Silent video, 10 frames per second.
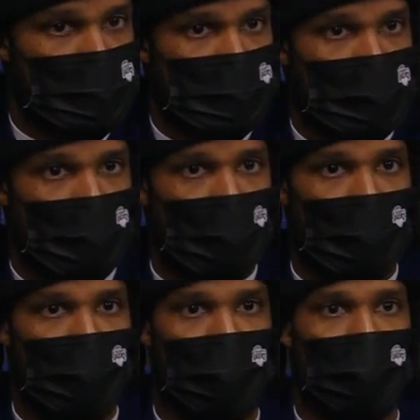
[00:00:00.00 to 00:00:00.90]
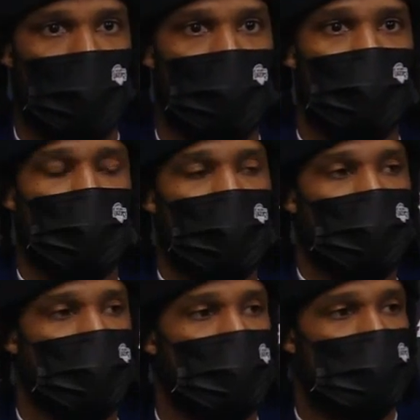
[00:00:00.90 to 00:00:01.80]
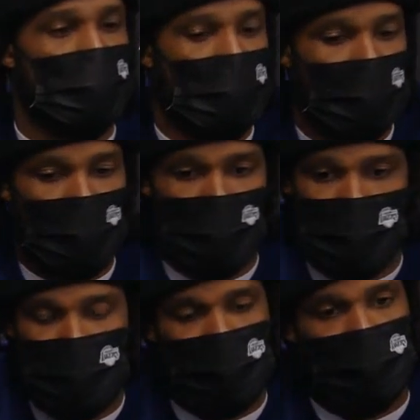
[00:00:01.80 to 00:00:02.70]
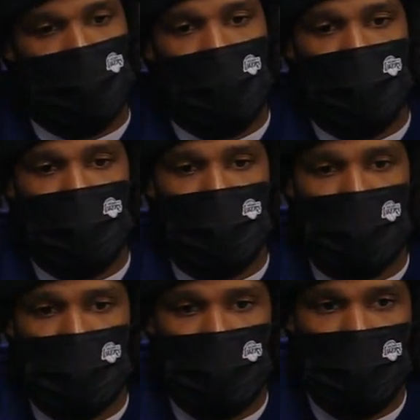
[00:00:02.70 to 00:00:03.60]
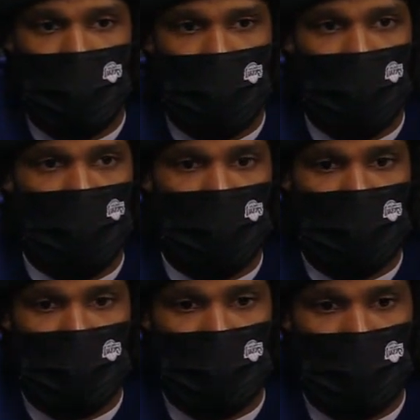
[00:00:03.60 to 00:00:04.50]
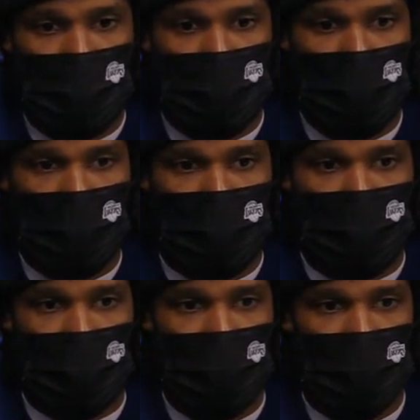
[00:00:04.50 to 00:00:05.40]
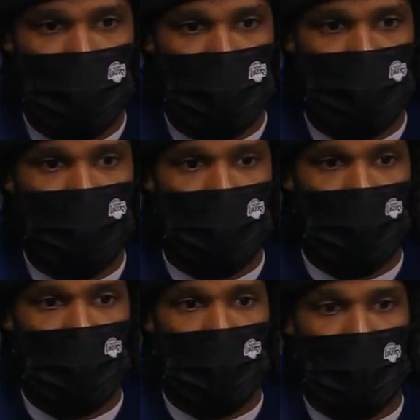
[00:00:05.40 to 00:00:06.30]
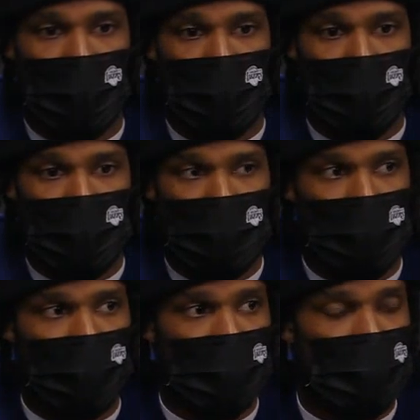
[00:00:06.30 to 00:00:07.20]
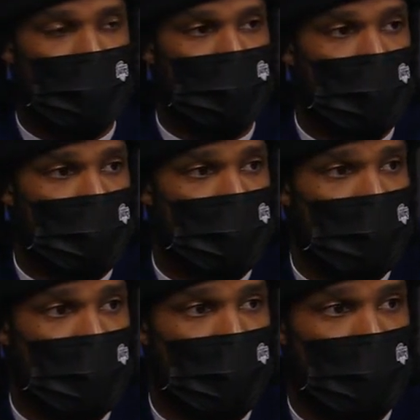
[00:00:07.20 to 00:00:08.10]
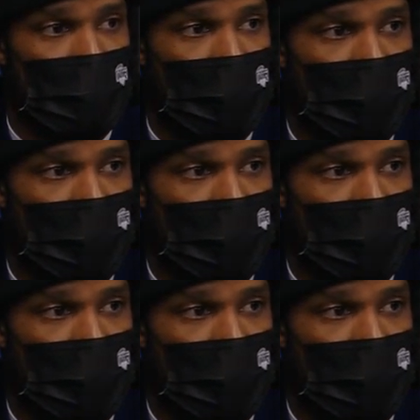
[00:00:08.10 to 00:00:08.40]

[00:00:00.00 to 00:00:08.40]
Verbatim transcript: I felt pretty good. Um, obviously, being out for so long, it takes a, a, bit of time to catch up to the speed of the game.